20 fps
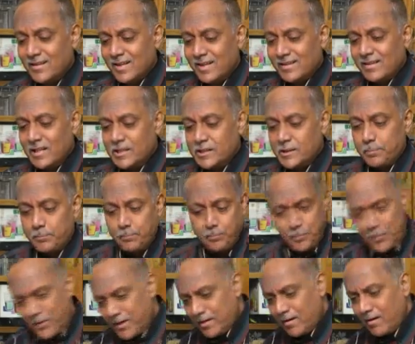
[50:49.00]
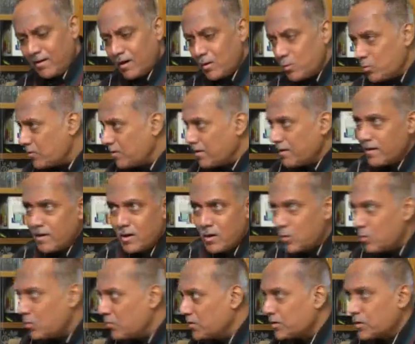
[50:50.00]
And then spin round and
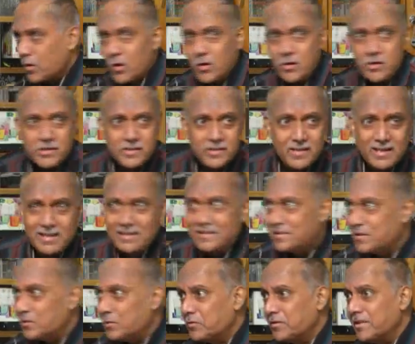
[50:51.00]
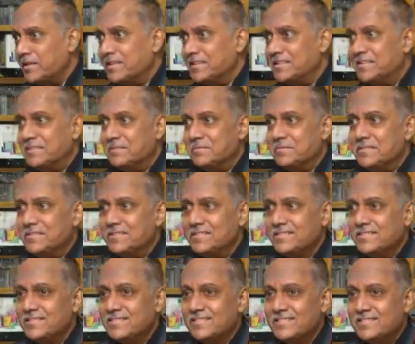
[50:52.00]
round with all his strength, looking at you.
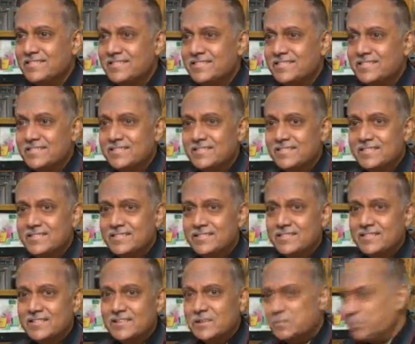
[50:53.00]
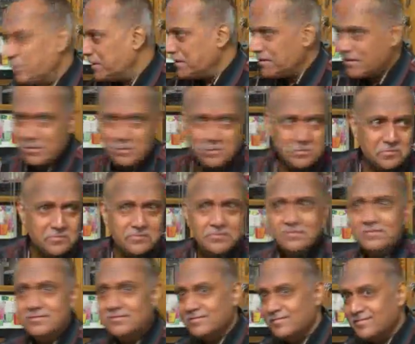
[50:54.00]
Spin around,
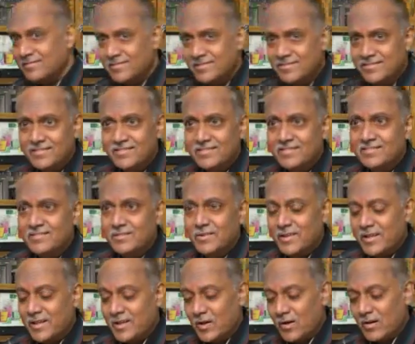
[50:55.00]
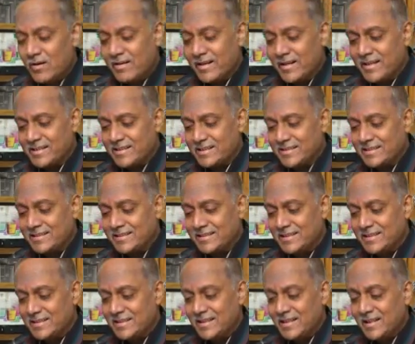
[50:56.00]
looking in all directions.
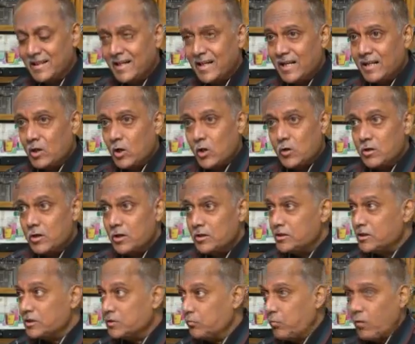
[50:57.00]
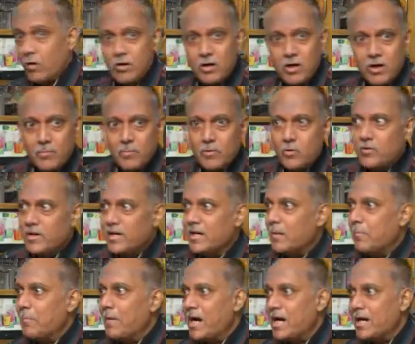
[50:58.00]
Or just wander about
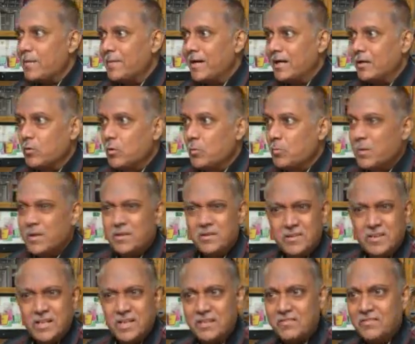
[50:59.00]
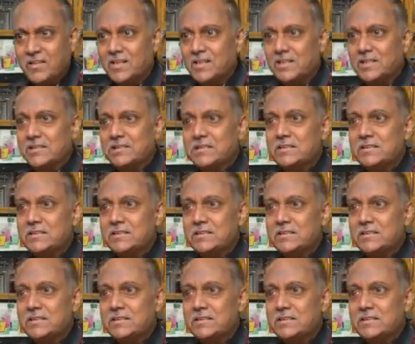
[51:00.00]
like a madman, unmattaiva.